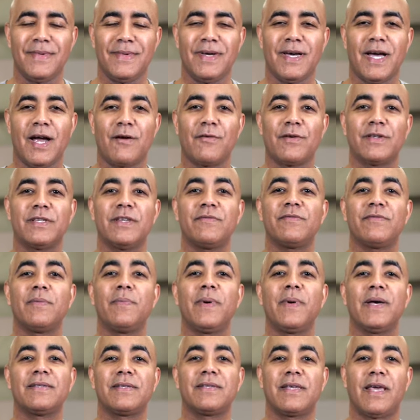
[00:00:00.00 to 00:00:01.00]
I received the
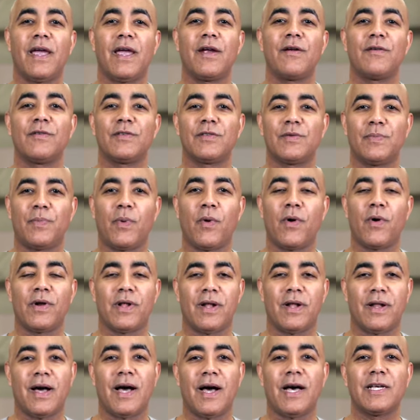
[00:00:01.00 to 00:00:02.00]
best care and support
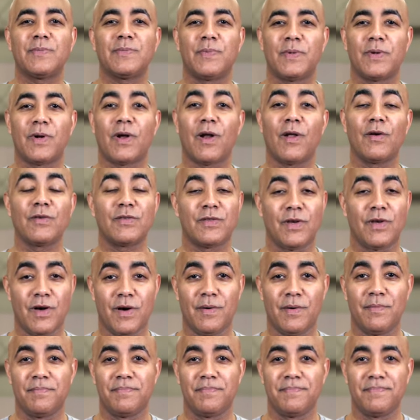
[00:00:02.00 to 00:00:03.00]
at a hospital close to
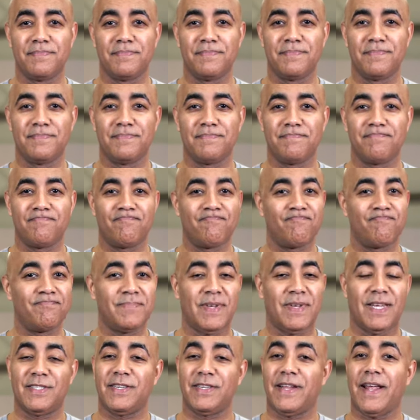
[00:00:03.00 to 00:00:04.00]
home.
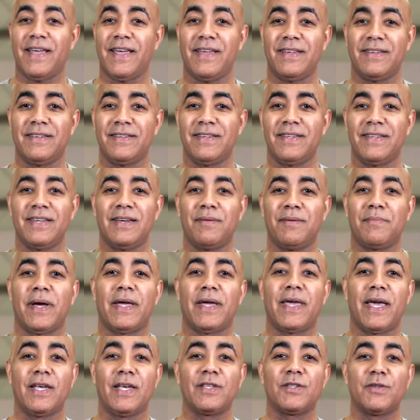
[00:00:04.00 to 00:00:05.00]
And today, my
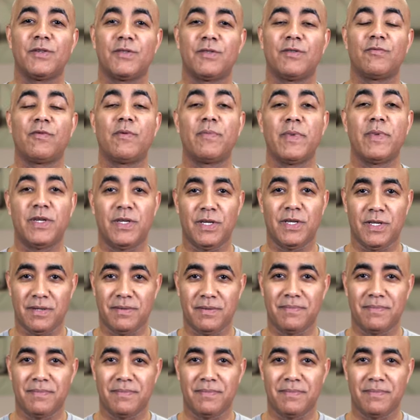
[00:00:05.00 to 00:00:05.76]
cancer is in remission.